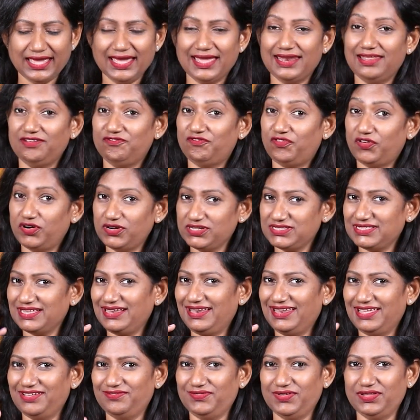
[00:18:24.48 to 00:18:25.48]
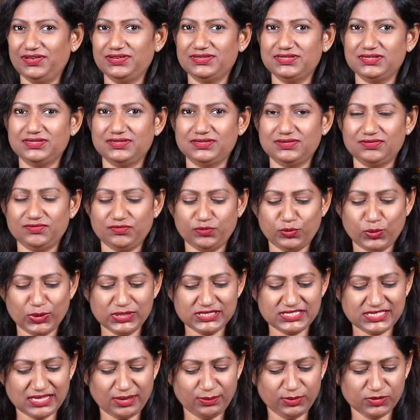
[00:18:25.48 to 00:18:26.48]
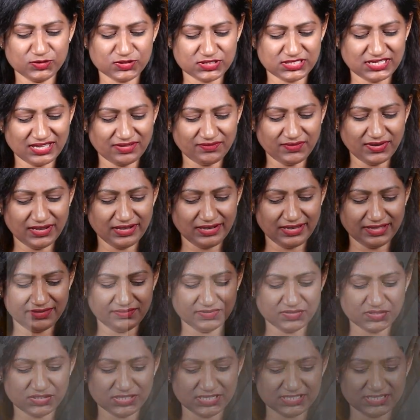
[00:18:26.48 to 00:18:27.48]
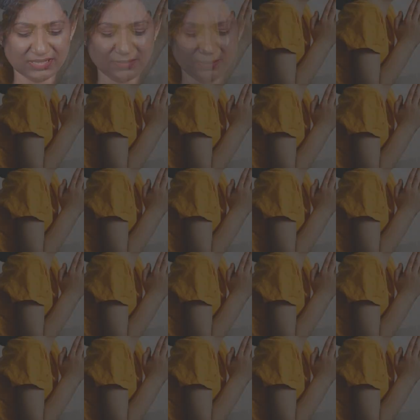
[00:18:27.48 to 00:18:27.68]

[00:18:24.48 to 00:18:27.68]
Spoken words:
And in verse 11, 1 Samuel 7:11 says,